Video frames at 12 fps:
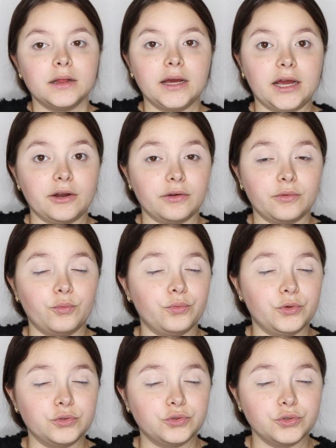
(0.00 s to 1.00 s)
I
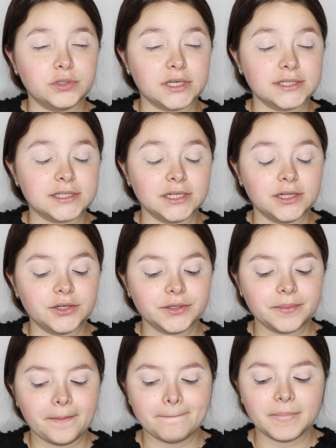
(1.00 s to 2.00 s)
used to use concealer,
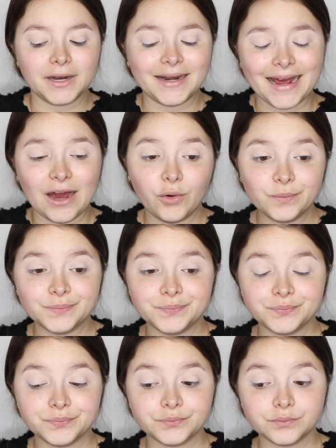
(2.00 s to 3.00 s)
but now
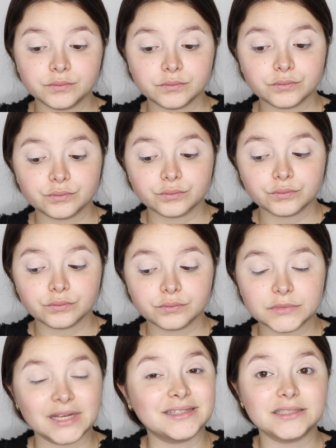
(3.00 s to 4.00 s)

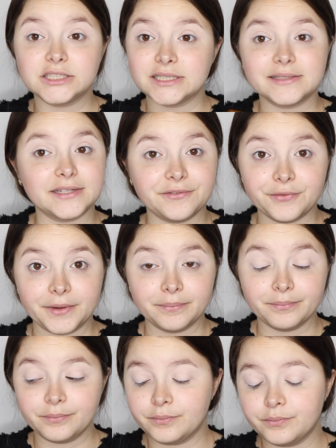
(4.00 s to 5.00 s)
it's just different.
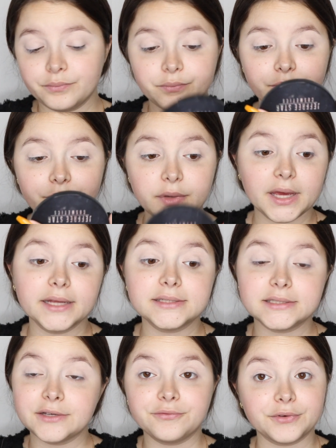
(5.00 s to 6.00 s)
It's
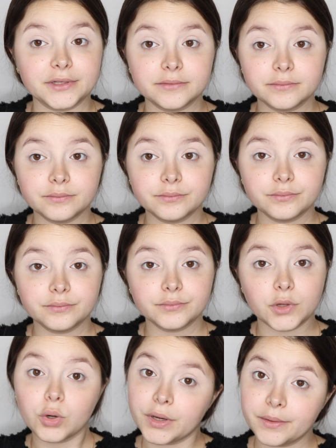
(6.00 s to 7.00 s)
different.
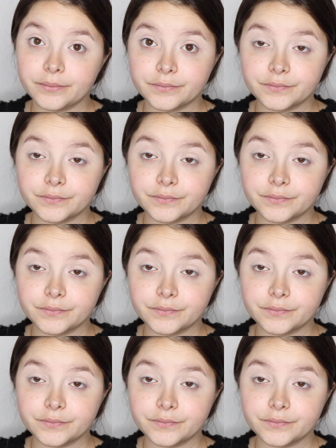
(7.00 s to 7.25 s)
Okay.